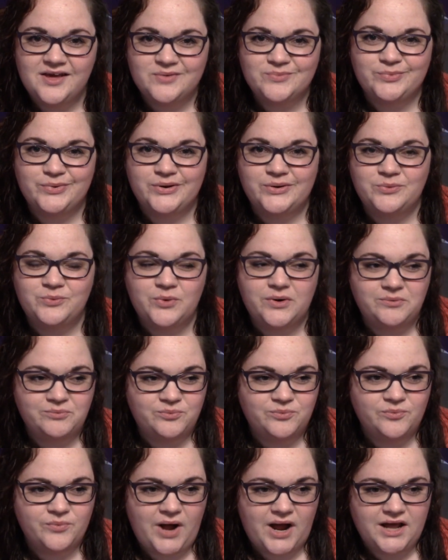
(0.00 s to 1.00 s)
but
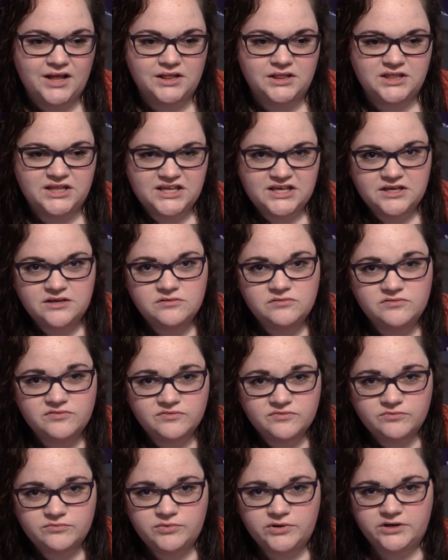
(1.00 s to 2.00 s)
when I leave
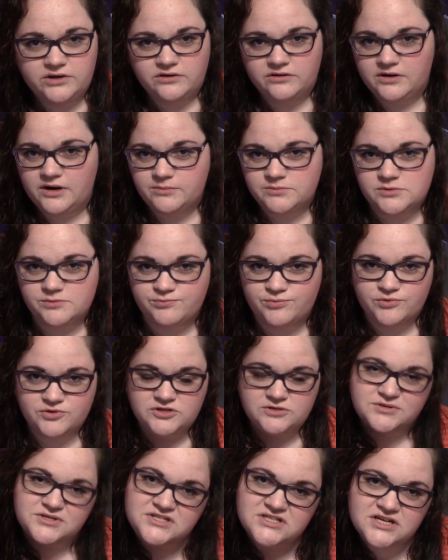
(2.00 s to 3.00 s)
where I'm supposed
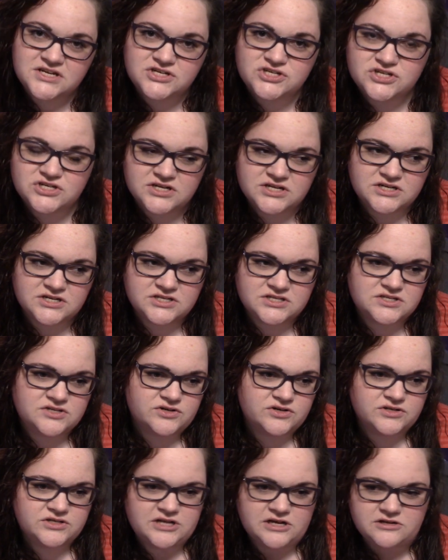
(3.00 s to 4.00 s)
to be stationed, I just sort
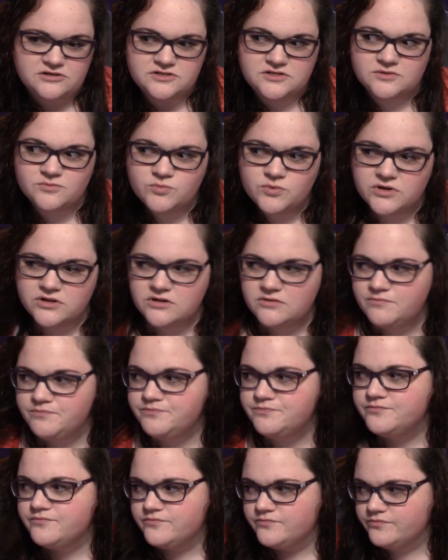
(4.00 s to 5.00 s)
of tell someone
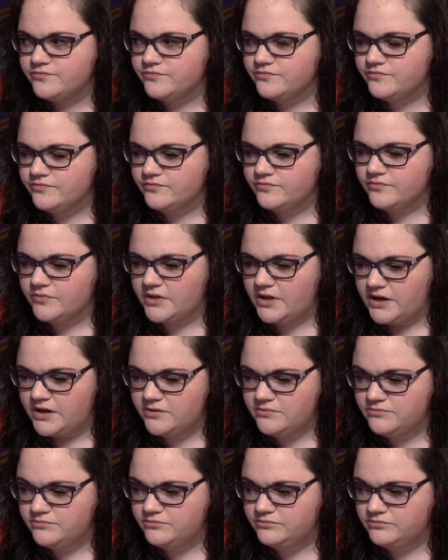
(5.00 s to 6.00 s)

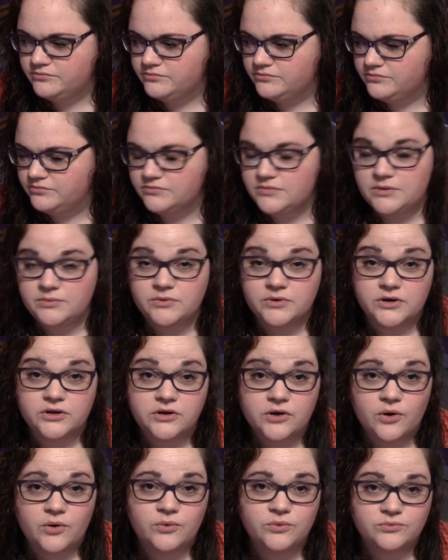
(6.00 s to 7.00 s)
that I'm gonna
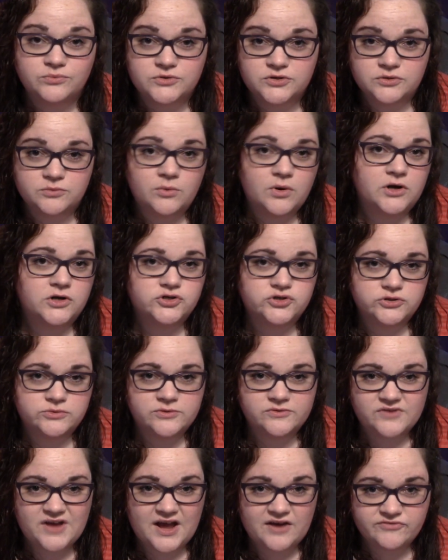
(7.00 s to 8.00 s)
go to the washroom
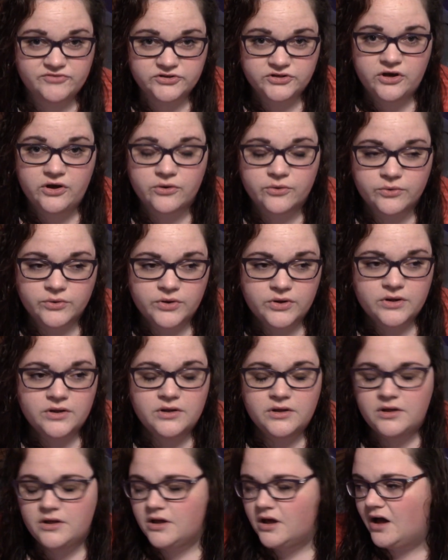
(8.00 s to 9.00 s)
if I have to go.
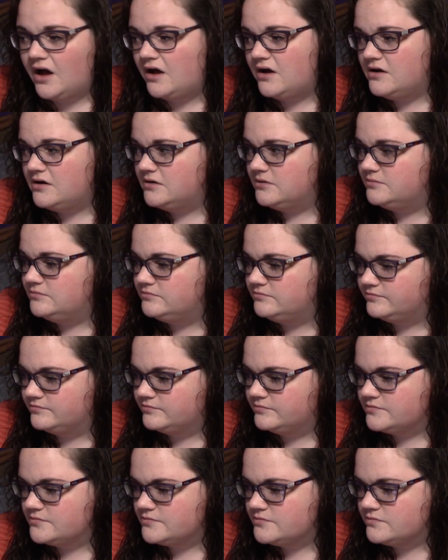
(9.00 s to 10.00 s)
I
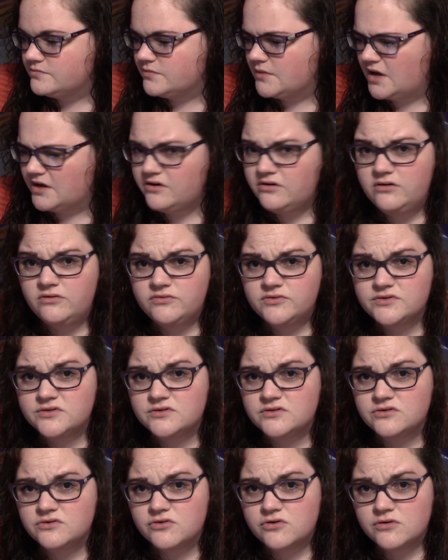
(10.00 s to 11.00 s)
don't know if this is
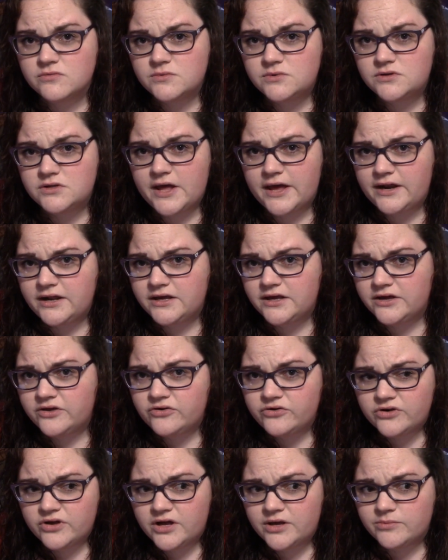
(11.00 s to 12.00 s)
a normal etiquette
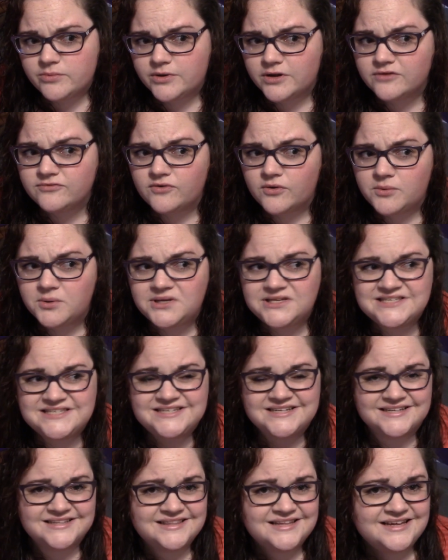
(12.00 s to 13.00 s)
or not, but I've always
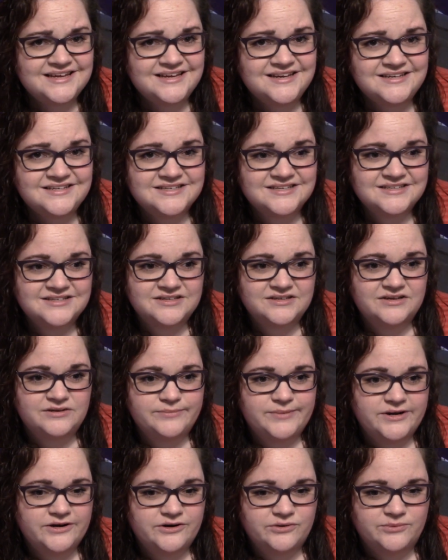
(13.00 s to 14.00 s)
done that no
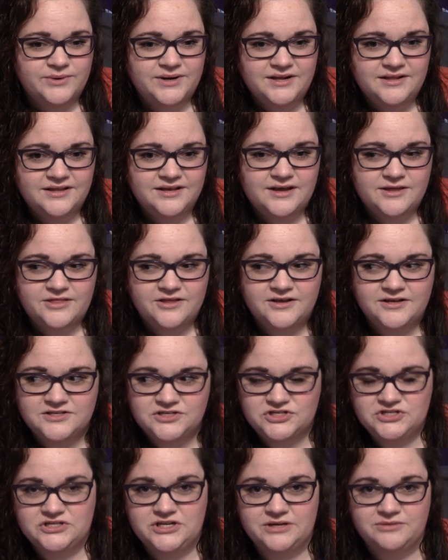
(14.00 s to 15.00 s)
matter what. I think it's just